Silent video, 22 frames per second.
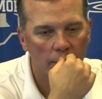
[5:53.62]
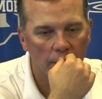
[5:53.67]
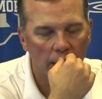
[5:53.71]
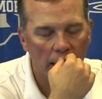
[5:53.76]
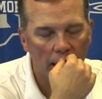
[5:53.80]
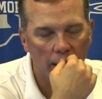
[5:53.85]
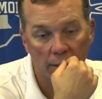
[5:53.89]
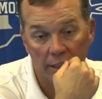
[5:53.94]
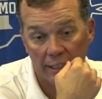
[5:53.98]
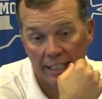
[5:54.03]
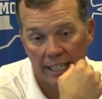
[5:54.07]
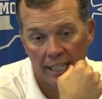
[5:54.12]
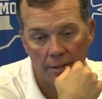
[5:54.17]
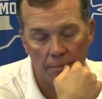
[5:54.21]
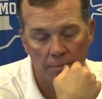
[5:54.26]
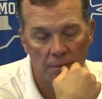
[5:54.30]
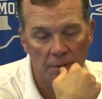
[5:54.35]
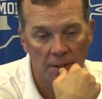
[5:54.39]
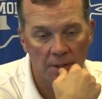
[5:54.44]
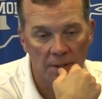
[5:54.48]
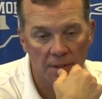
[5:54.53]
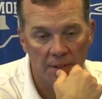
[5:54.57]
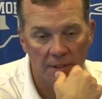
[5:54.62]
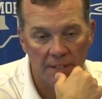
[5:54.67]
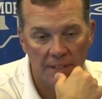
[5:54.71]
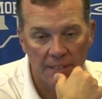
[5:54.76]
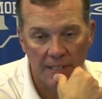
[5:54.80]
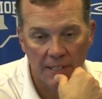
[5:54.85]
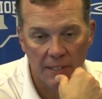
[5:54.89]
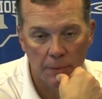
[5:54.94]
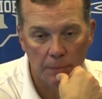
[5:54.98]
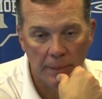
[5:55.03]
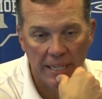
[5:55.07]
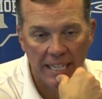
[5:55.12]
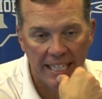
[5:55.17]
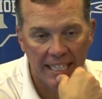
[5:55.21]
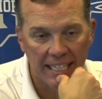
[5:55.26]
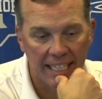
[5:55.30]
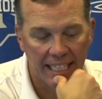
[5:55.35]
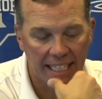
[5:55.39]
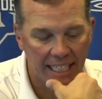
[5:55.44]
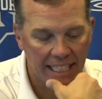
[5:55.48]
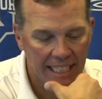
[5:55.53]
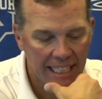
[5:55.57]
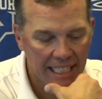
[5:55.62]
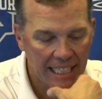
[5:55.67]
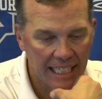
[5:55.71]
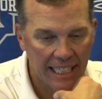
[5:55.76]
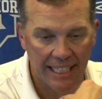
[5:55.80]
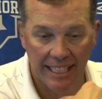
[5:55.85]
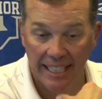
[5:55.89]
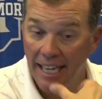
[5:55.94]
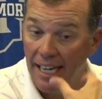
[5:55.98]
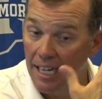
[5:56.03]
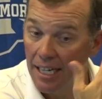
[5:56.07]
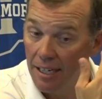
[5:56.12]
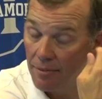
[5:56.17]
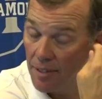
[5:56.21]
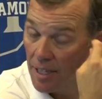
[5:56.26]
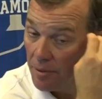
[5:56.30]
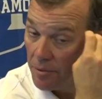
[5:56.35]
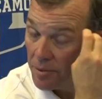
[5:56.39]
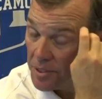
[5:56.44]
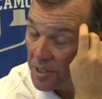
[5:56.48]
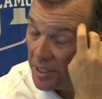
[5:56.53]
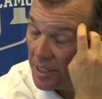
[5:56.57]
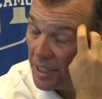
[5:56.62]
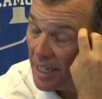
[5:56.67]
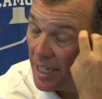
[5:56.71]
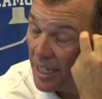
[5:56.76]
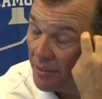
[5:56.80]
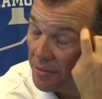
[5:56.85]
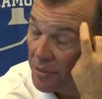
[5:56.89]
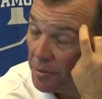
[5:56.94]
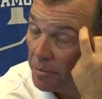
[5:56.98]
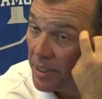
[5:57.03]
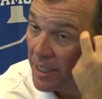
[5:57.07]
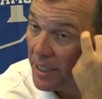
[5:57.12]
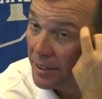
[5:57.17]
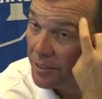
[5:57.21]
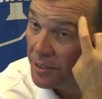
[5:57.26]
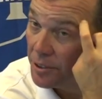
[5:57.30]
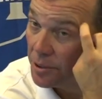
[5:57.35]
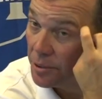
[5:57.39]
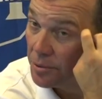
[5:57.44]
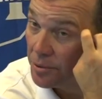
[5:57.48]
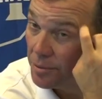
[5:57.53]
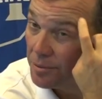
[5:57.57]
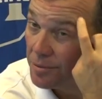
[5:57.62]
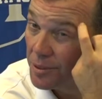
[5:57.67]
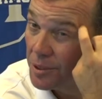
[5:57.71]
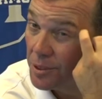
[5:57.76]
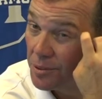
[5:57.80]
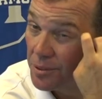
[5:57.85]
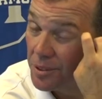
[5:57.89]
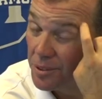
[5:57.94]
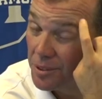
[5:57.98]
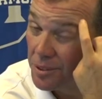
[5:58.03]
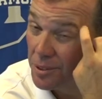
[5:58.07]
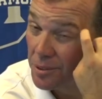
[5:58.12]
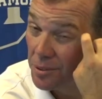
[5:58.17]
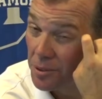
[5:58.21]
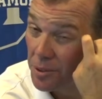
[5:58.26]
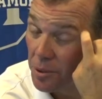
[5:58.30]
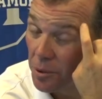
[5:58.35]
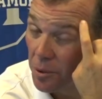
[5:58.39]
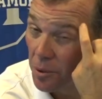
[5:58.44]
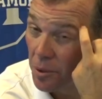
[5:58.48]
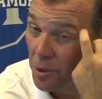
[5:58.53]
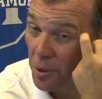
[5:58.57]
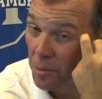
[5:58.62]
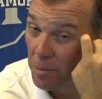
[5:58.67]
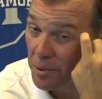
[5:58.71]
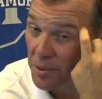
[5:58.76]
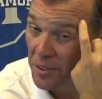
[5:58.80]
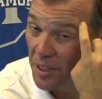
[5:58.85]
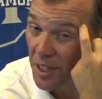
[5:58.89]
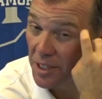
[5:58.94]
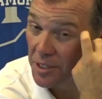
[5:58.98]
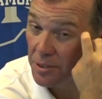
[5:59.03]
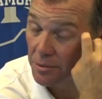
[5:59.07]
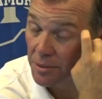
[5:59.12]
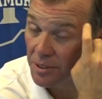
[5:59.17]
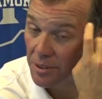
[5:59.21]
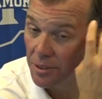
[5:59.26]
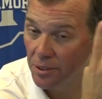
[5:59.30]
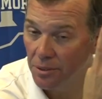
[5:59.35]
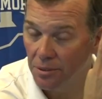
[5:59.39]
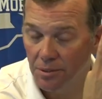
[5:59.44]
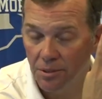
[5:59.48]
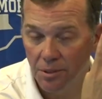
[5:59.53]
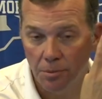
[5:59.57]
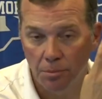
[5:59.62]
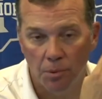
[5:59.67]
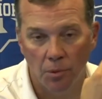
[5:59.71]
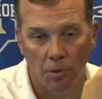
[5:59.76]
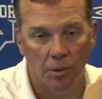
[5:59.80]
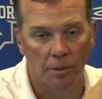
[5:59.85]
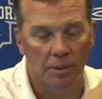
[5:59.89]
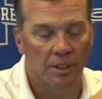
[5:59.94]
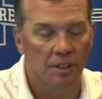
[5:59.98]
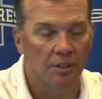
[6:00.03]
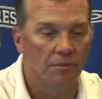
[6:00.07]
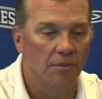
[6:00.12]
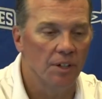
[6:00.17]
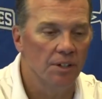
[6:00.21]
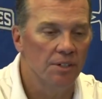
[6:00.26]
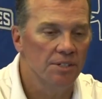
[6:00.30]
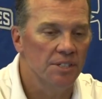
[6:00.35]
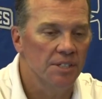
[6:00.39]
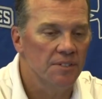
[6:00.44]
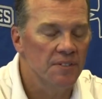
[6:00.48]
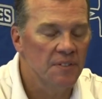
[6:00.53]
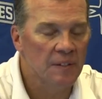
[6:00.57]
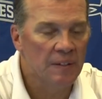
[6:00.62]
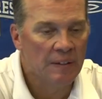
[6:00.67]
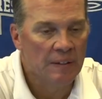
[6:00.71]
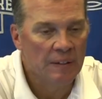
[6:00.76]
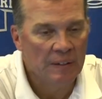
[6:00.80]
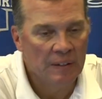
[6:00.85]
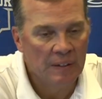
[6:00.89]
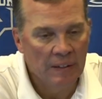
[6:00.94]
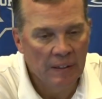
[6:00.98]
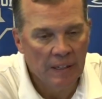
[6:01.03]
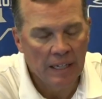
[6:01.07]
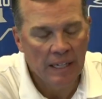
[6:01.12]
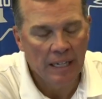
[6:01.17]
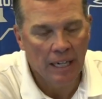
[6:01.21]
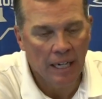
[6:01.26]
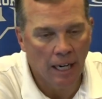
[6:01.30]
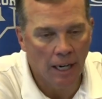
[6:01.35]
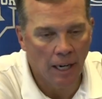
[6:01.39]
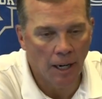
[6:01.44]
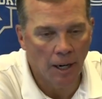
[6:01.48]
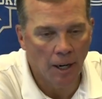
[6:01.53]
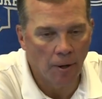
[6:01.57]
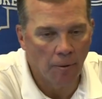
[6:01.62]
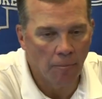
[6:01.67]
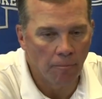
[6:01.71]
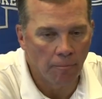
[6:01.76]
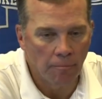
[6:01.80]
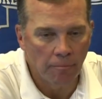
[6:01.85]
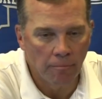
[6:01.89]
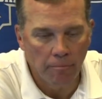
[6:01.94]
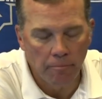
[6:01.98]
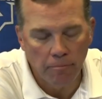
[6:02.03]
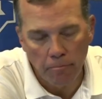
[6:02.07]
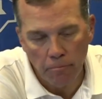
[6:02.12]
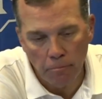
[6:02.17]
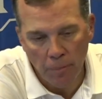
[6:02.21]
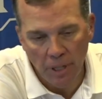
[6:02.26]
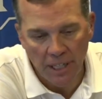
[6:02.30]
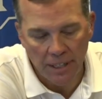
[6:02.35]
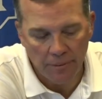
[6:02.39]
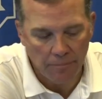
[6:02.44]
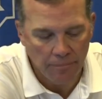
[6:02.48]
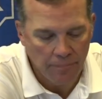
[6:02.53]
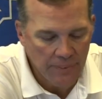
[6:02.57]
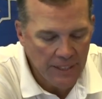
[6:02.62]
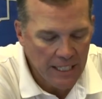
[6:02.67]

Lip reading: Allen came through and, you know, made it a game that was going to have to be a two score possession with two-point conversions. But,